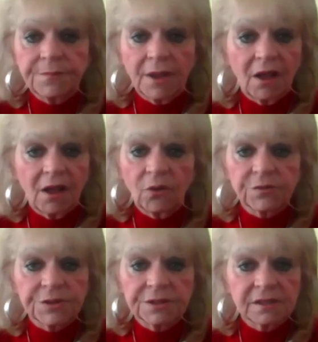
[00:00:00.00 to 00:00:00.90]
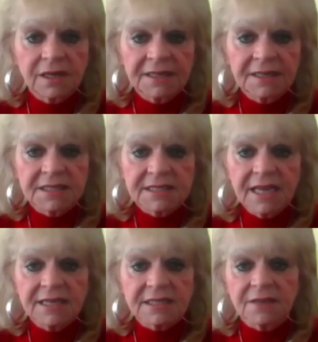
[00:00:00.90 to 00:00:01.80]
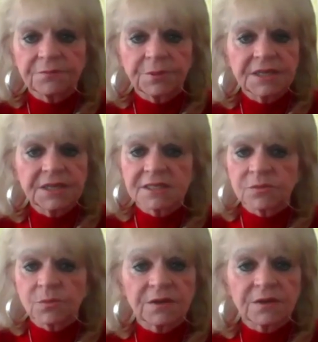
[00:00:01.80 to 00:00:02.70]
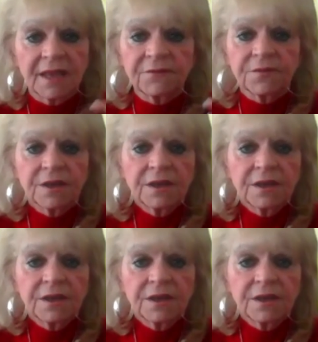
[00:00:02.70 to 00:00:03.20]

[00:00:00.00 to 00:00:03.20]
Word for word: all over the United States of places they've,